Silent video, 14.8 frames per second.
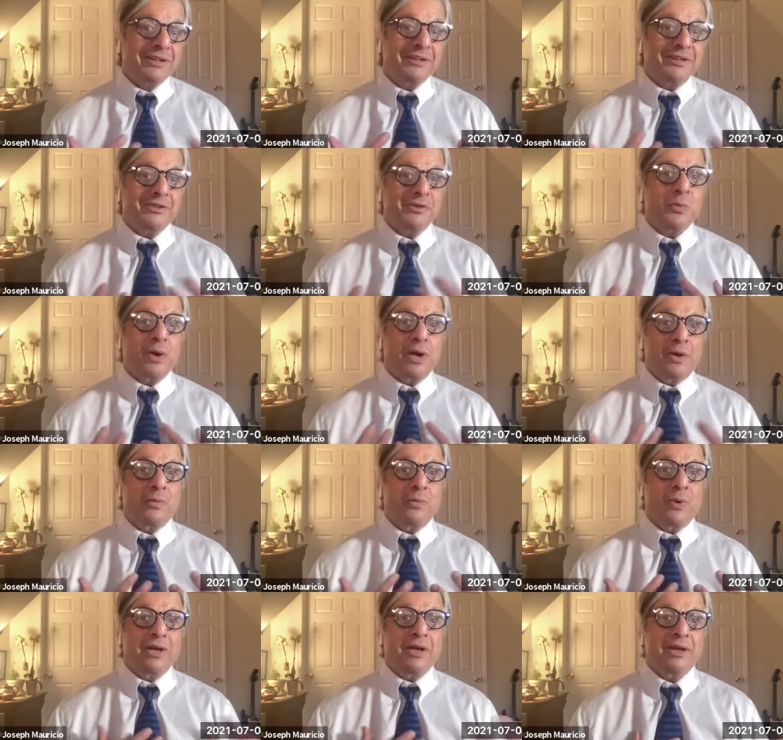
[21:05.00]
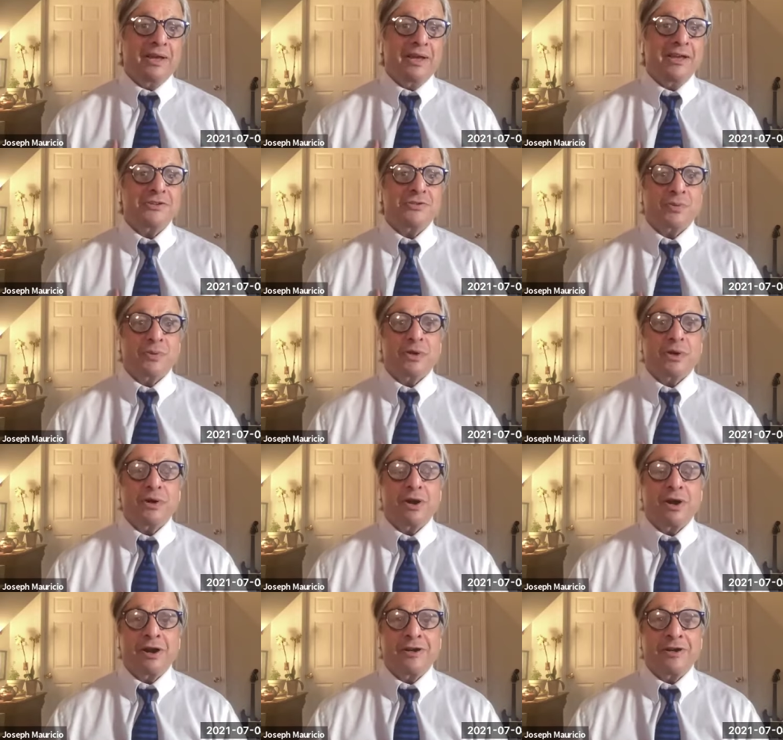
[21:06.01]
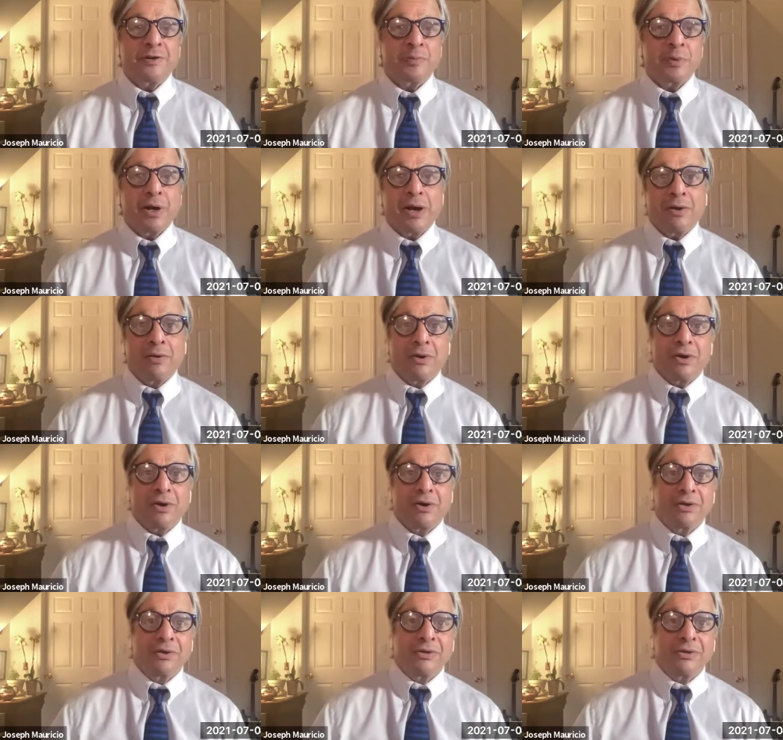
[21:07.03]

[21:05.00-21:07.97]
really the way we engage with our higher power,